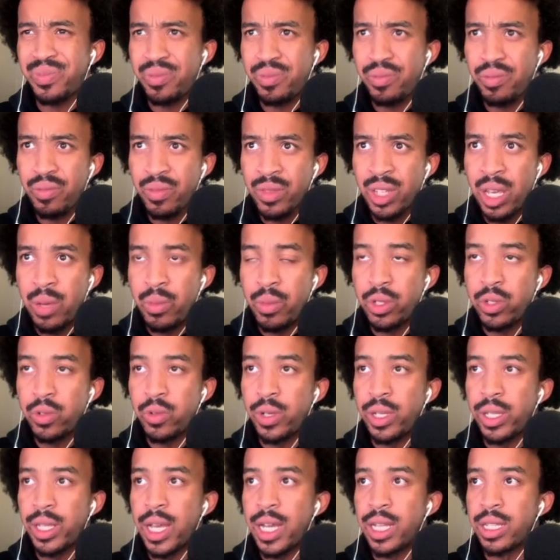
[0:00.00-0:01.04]
in between
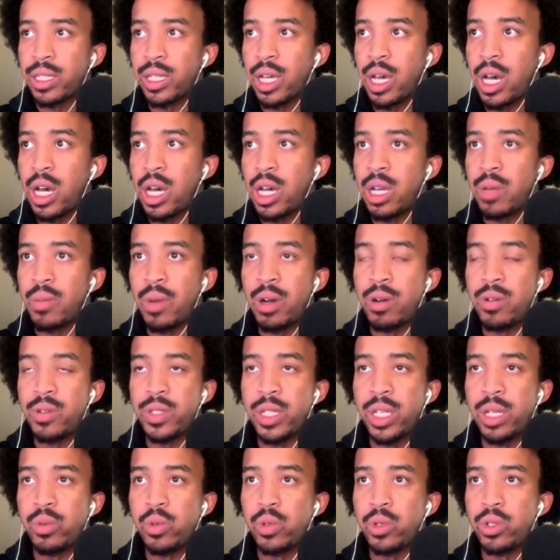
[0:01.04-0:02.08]
that time,
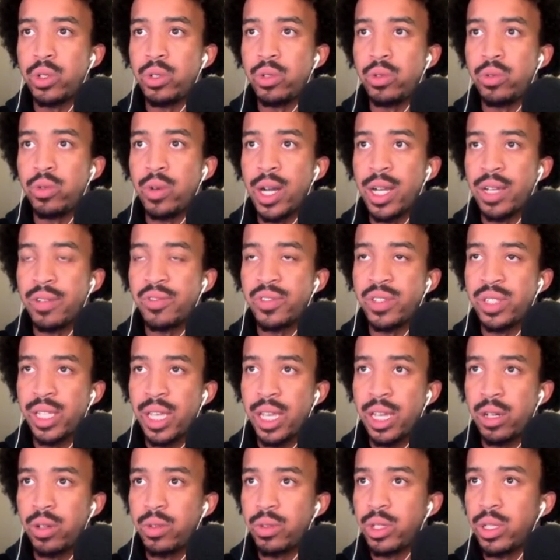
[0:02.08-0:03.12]
I've
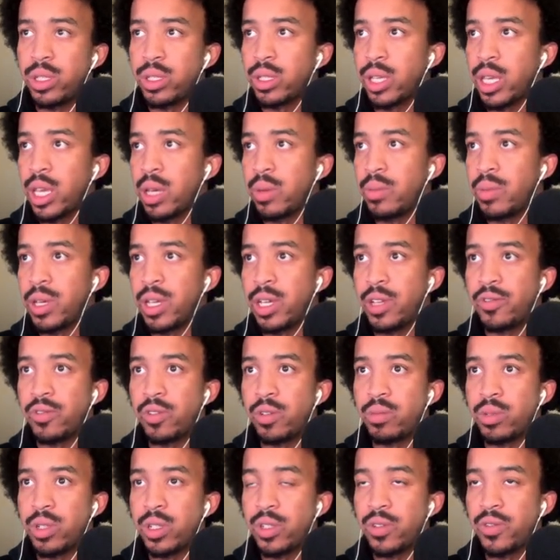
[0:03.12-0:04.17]
scaled this campaign from
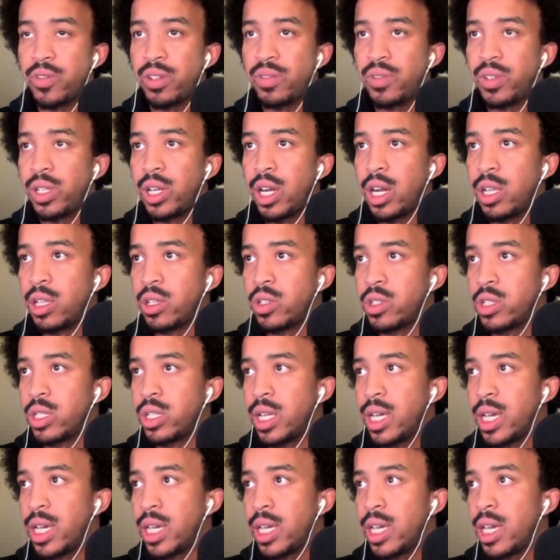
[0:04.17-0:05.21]
just $50 a
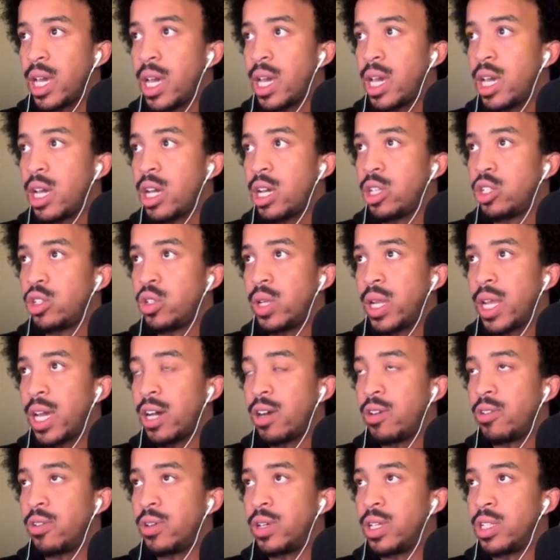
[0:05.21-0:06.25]
day to now
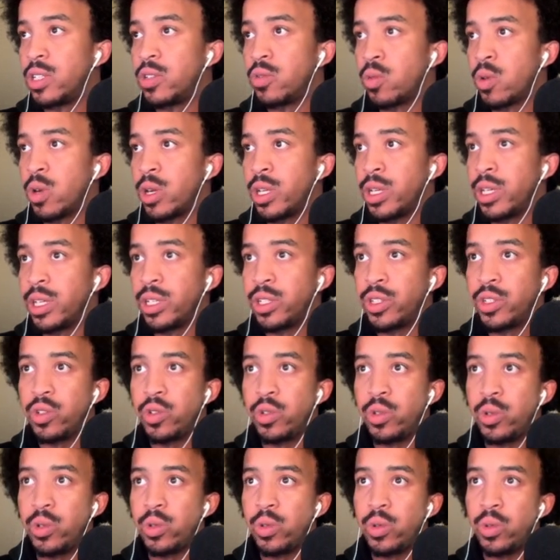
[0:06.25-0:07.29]
it's running
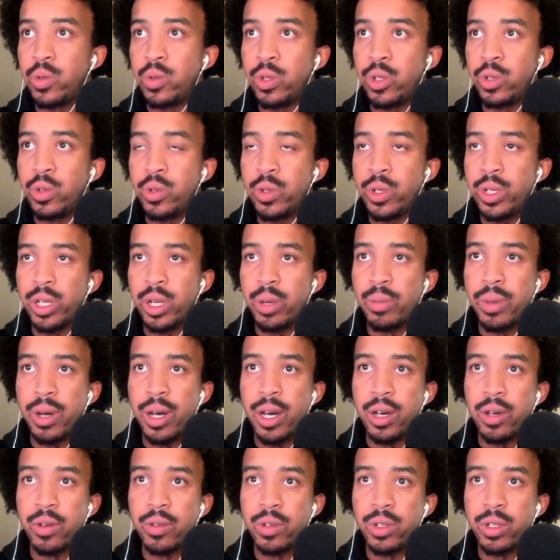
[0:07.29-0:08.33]
to doing
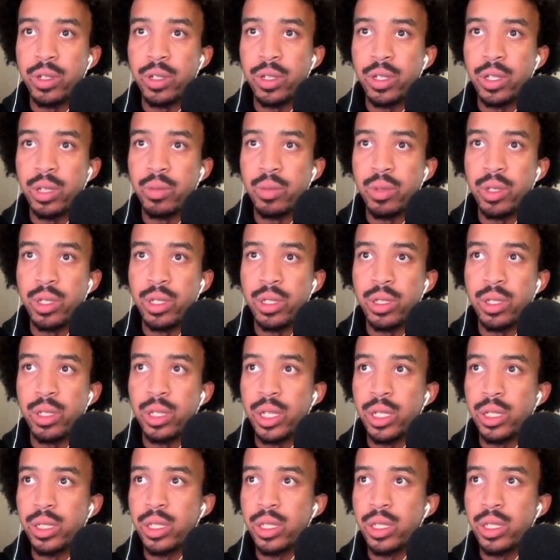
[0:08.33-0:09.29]
about, let me select this